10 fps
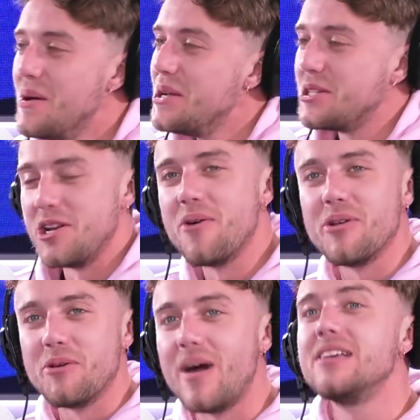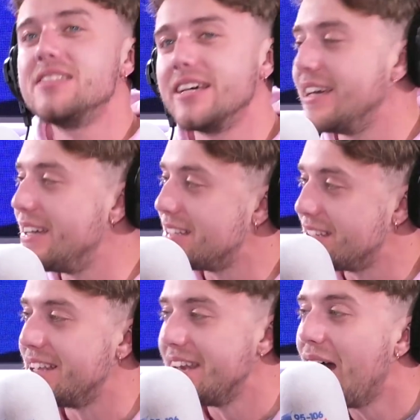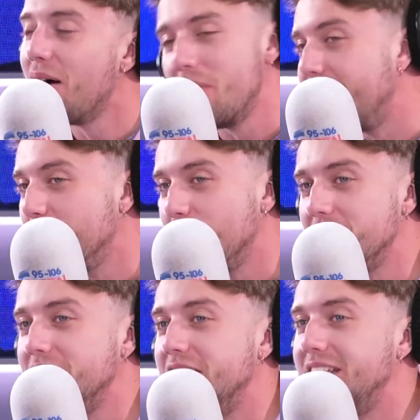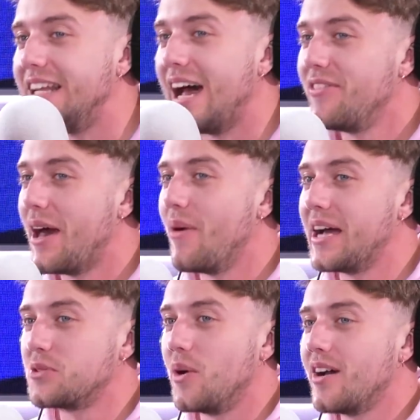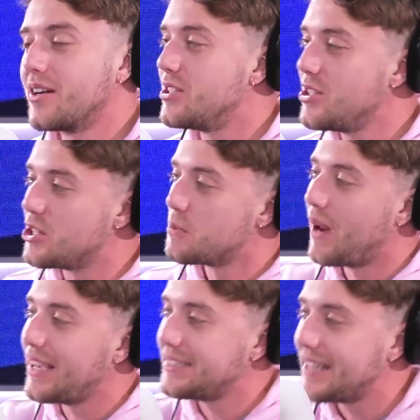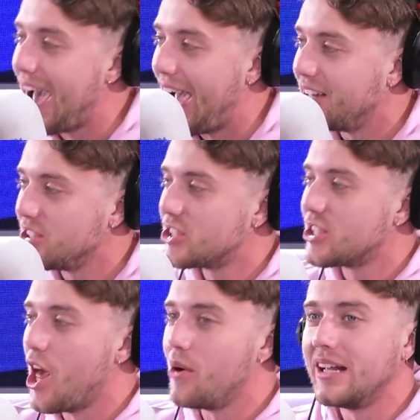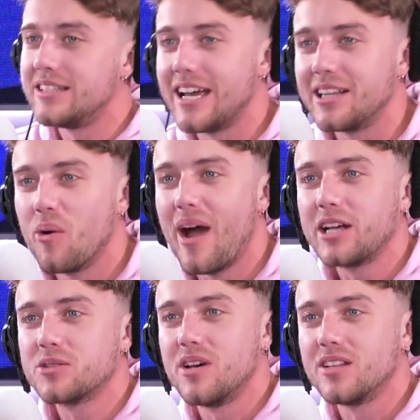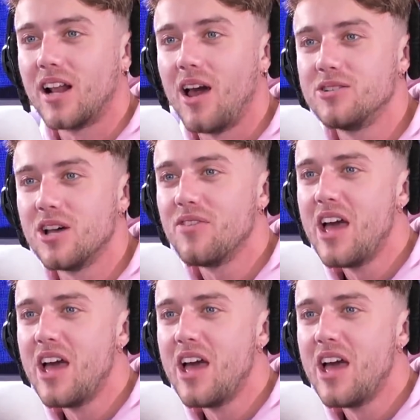Do you know what the best thing is? Is that now I bet you're wishing that you did have that waxwork, because you could just place that and just slowly take the waxwork clothes off.